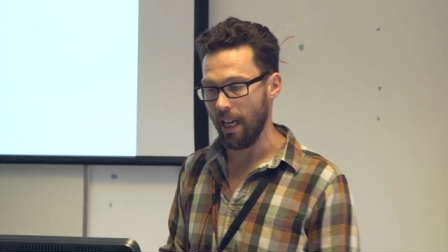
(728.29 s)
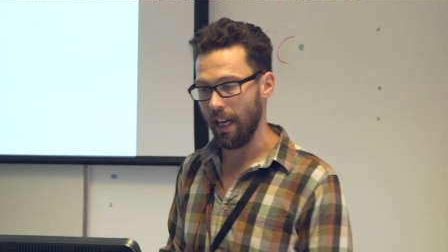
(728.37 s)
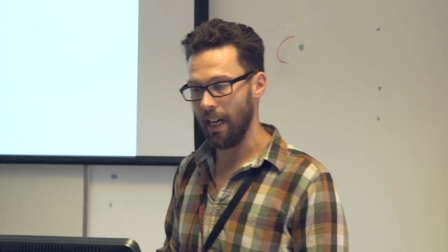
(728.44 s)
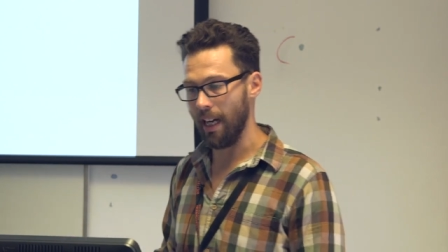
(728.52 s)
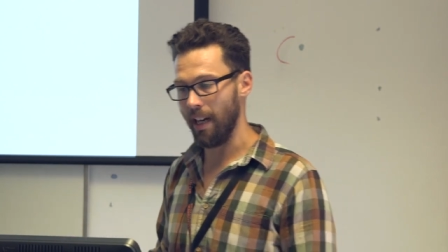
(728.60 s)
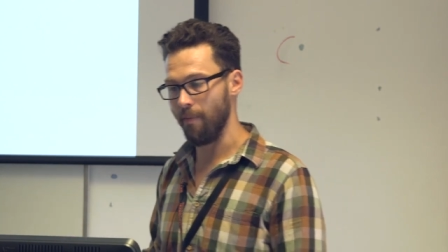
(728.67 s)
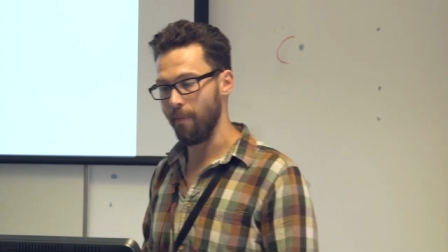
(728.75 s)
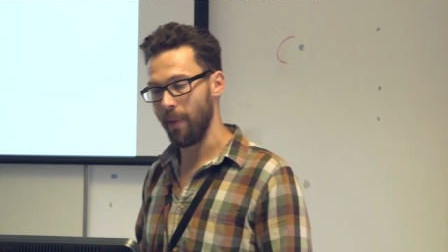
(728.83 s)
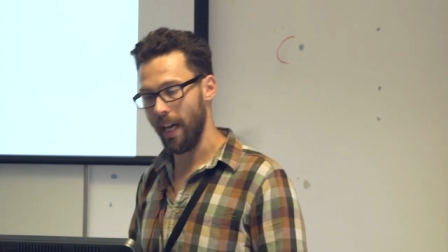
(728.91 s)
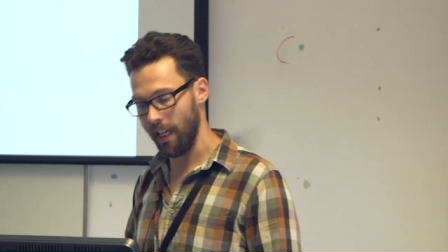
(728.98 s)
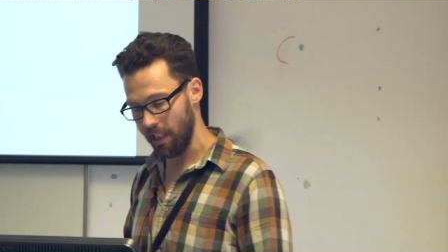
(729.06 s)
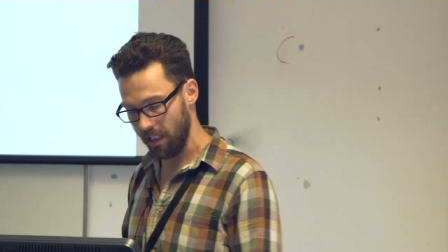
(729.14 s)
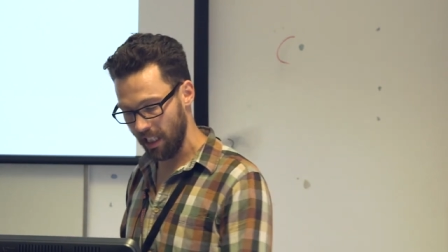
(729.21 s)

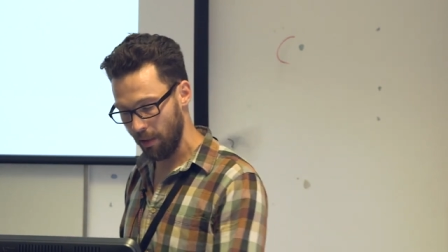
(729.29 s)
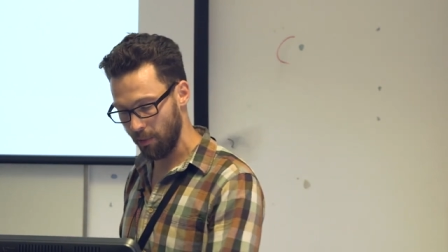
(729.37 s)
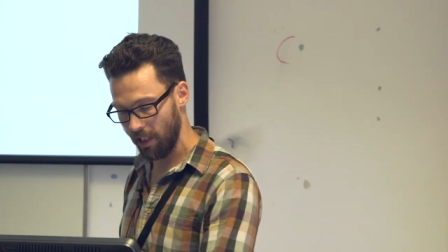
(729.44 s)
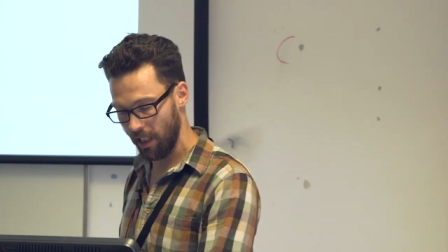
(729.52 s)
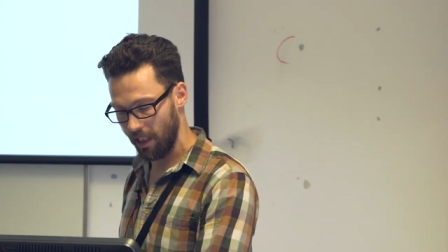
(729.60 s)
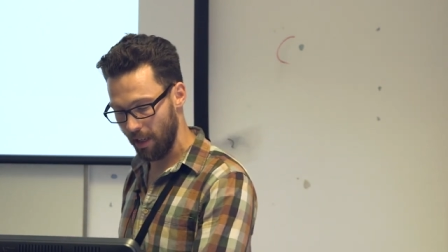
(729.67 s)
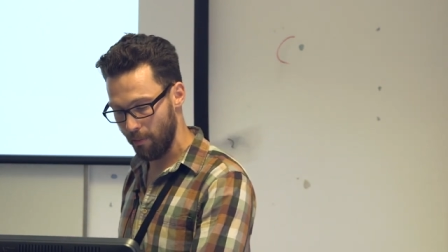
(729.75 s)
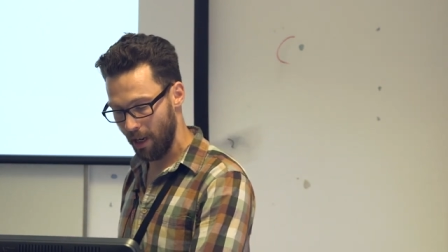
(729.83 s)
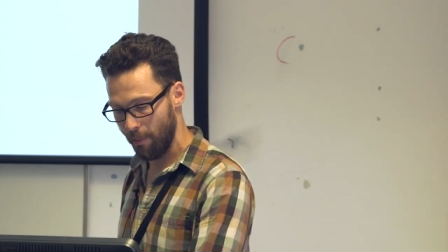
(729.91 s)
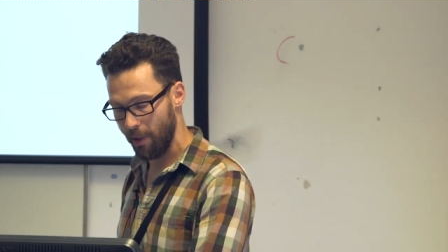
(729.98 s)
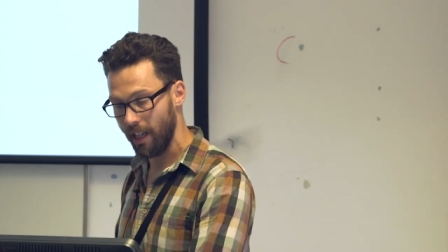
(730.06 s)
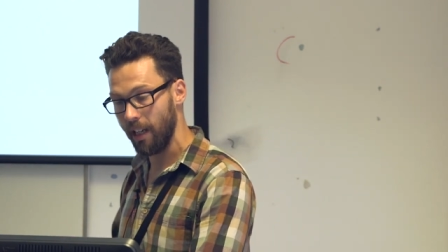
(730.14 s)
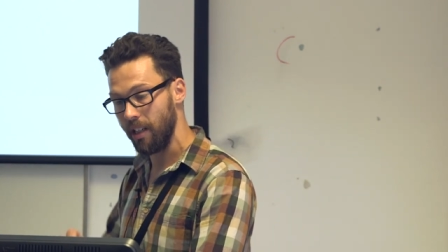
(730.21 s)
and it seems that there
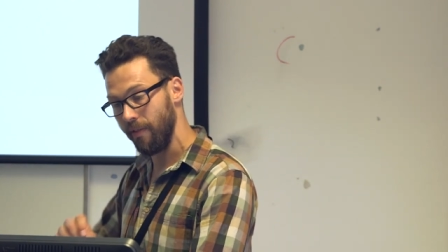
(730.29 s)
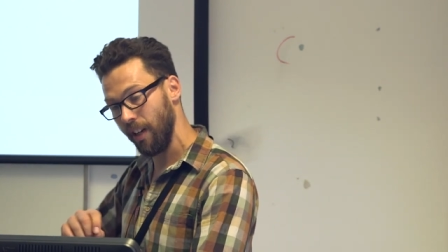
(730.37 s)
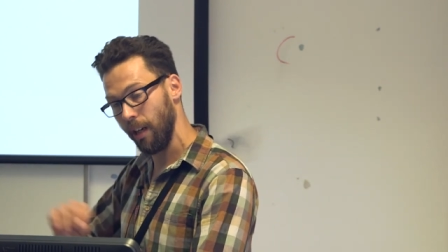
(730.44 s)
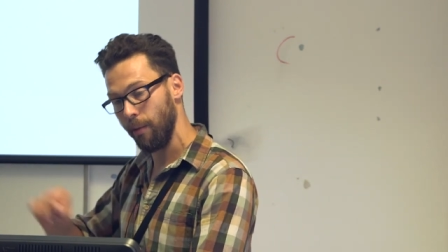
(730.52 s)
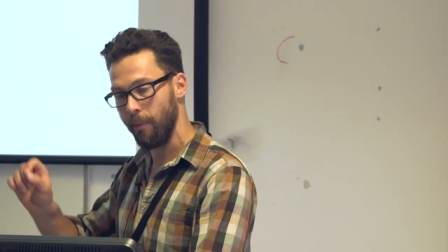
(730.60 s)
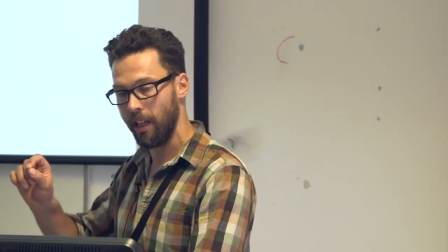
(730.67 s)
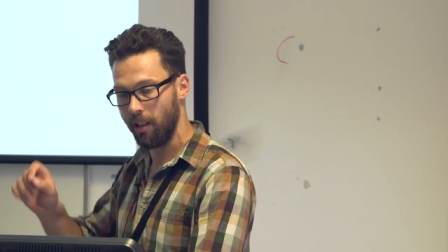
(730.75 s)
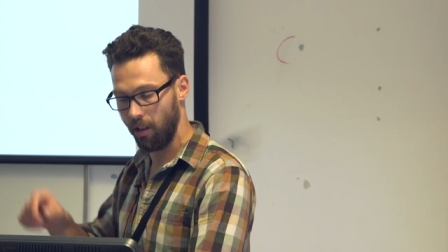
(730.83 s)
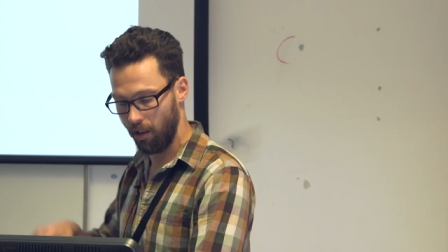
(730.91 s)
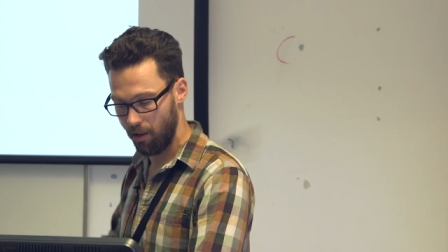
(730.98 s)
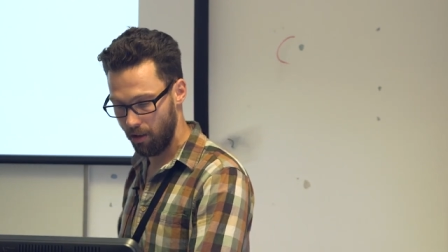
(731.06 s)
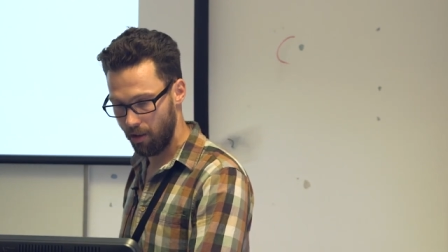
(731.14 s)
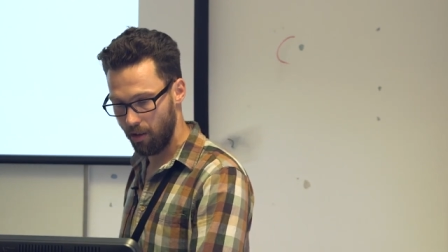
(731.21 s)
might be a
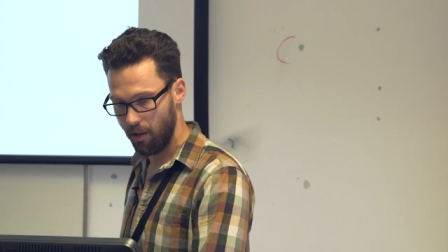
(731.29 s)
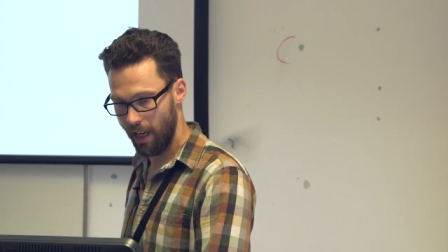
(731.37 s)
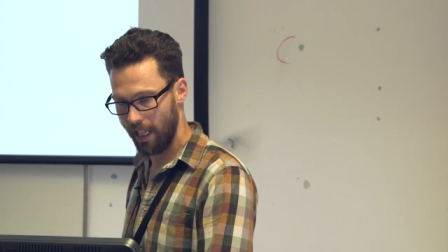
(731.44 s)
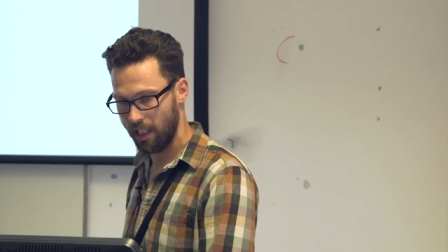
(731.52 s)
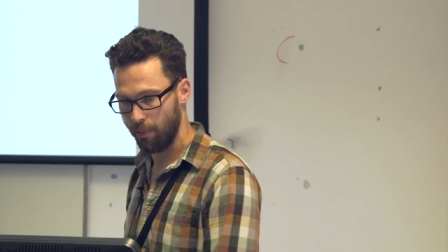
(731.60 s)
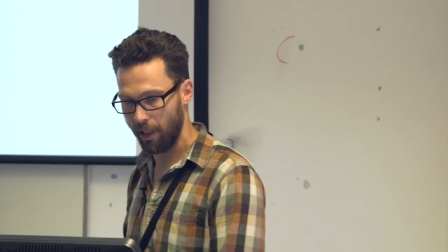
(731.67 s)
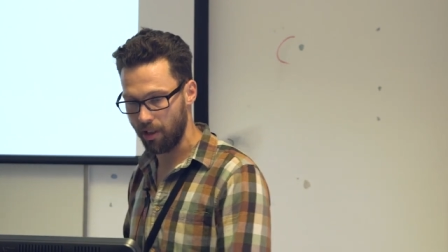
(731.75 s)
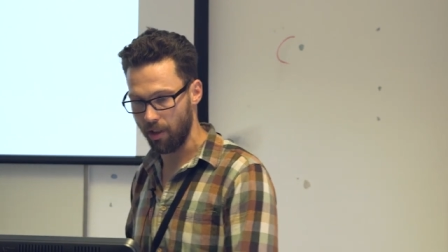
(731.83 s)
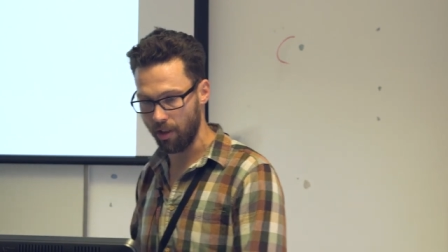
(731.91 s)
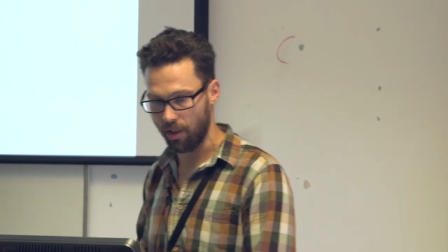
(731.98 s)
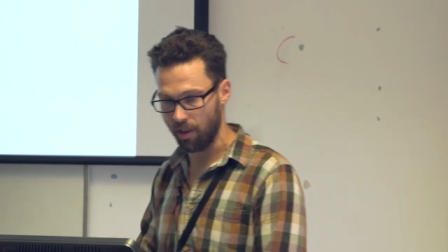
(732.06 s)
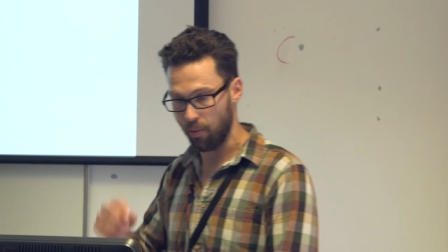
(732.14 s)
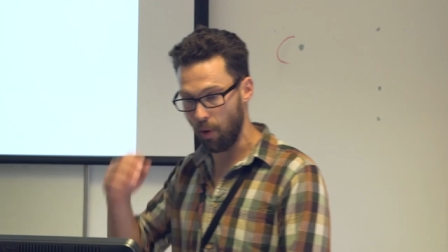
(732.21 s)
developmental aspect to
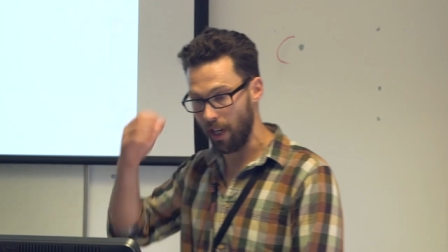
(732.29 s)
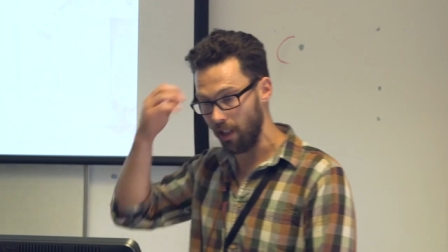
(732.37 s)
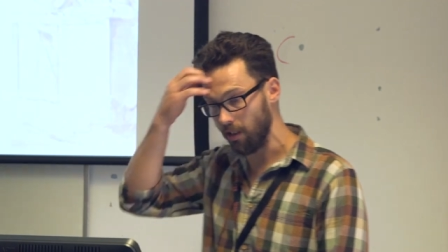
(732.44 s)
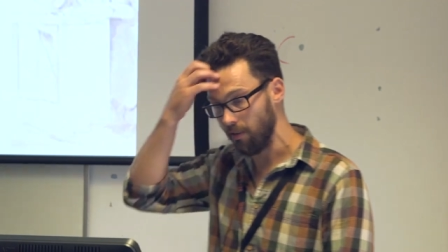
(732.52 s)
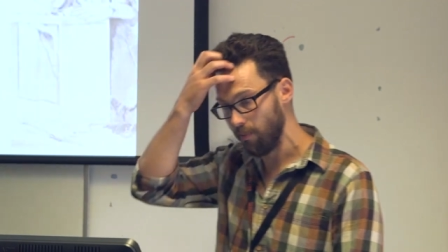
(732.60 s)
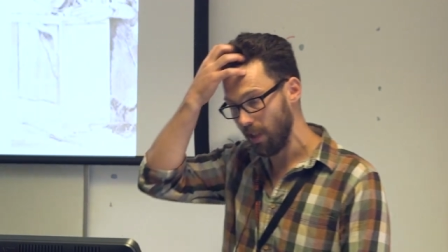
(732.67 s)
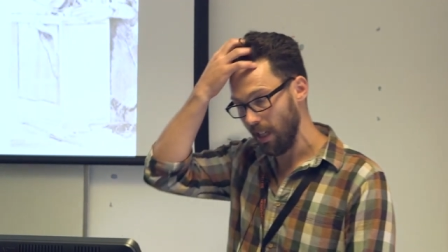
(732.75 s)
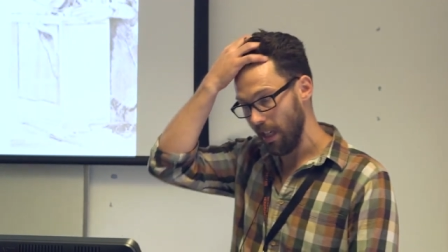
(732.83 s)
this as well.